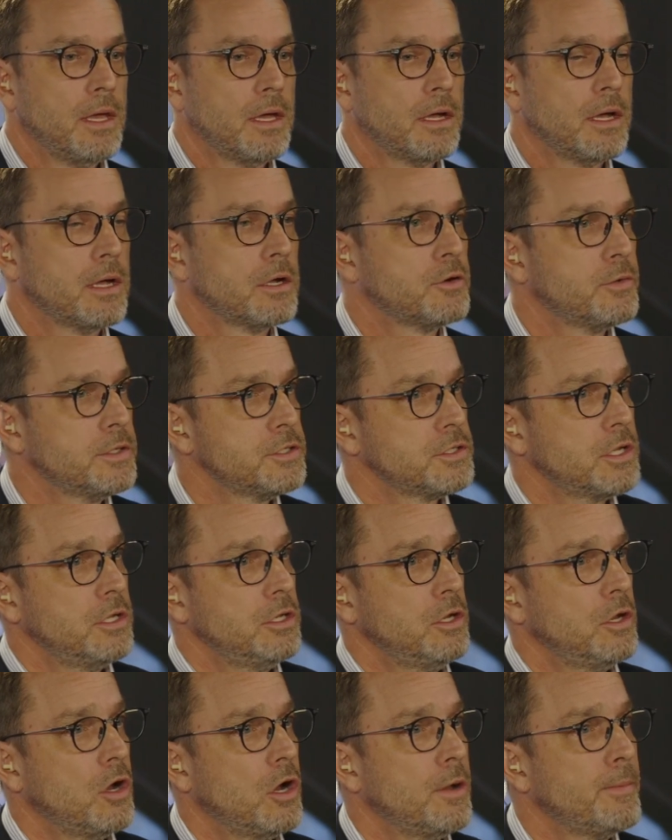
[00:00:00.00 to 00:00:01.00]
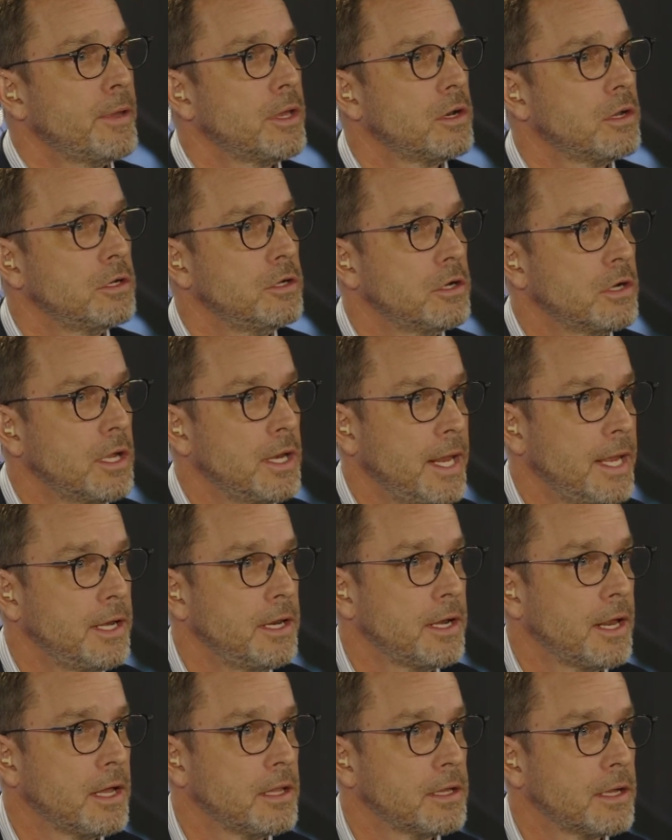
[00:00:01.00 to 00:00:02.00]
Chris, can you comment on your
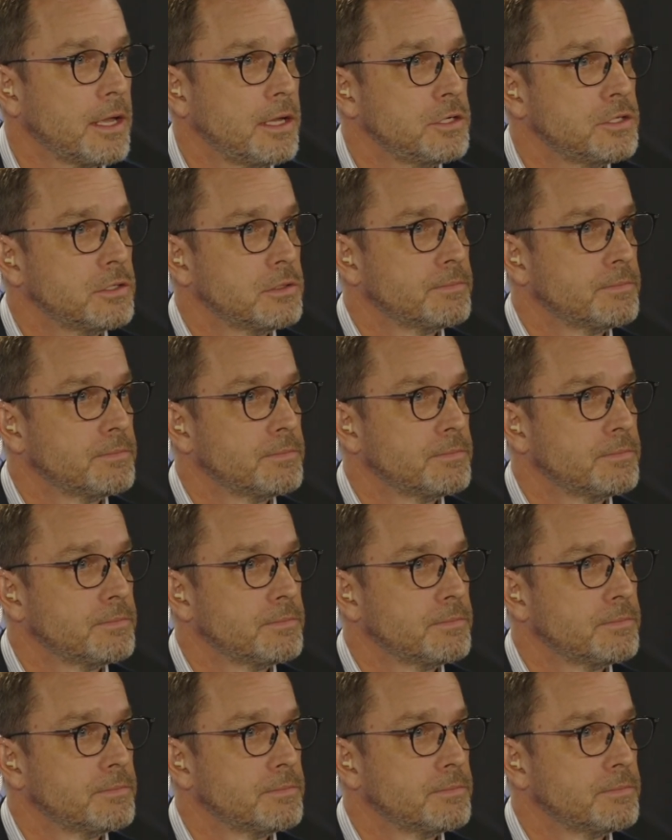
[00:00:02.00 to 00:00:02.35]
Canadian allocation?